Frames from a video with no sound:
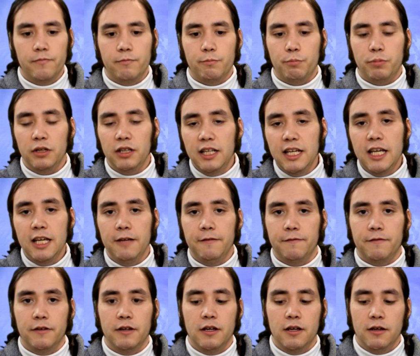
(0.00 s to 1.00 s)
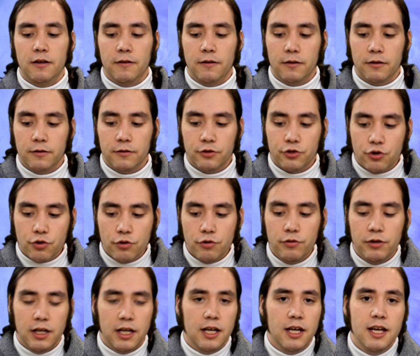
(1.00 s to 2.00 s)
believe
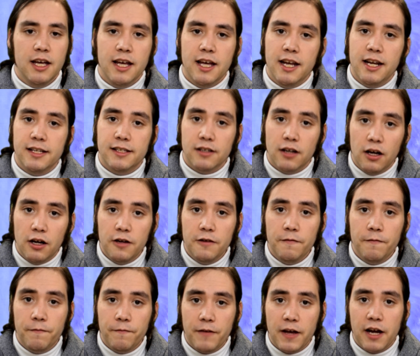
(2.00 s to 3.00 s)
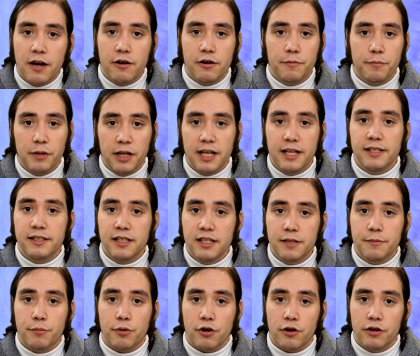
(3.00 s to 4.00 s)
truly it is unfair to place this
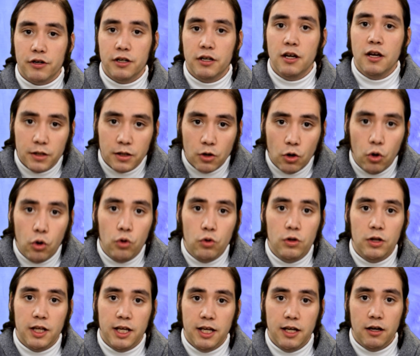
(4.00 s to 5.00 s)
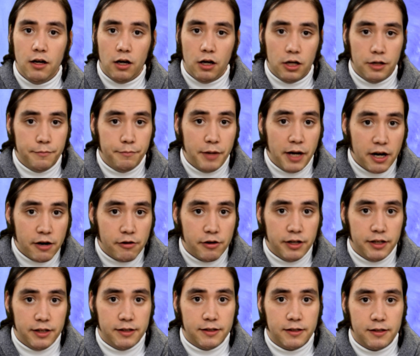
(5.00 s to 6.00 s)
burden wholly on
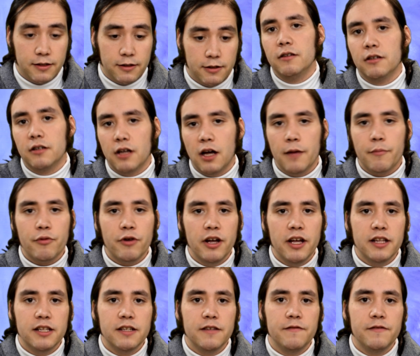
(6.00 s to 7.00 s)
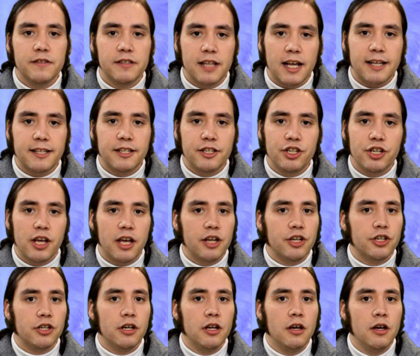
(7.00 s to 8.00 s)
parents. Comprehensive sex
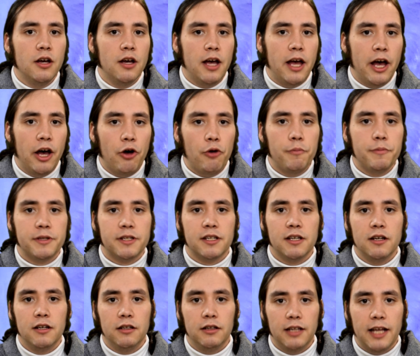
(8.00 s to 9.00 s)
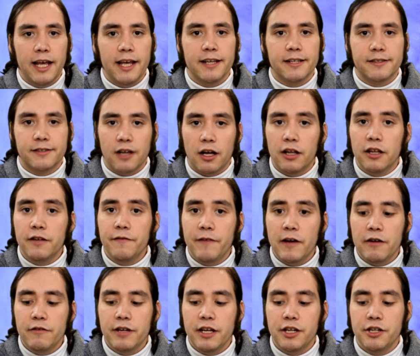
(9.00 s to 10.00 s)
education helps lay a solid
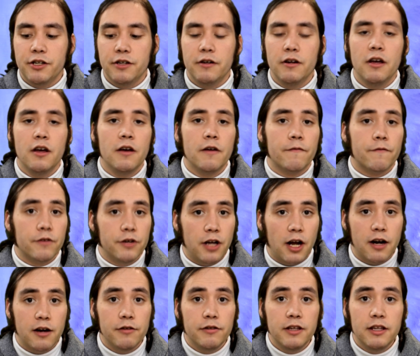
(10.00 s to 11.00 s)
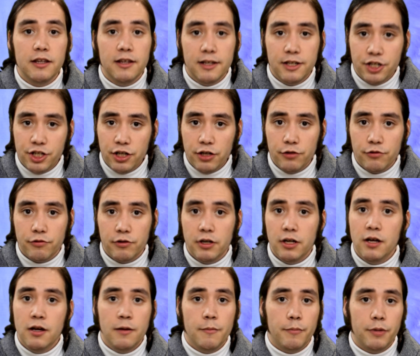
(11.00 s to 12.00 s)
foundation for not only the children,
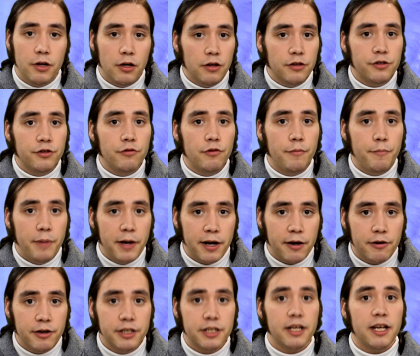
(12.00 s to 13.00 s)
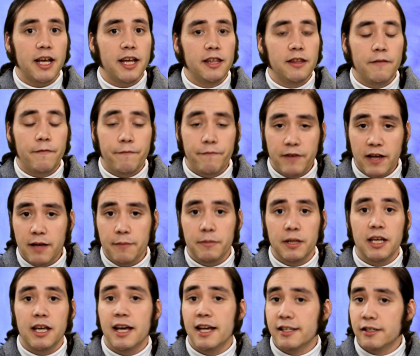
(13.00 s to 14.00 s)
but also a parent and the
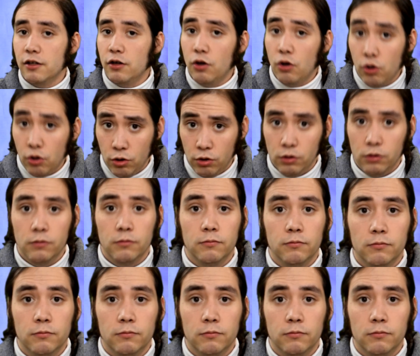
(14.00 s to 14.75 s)
family as a whole.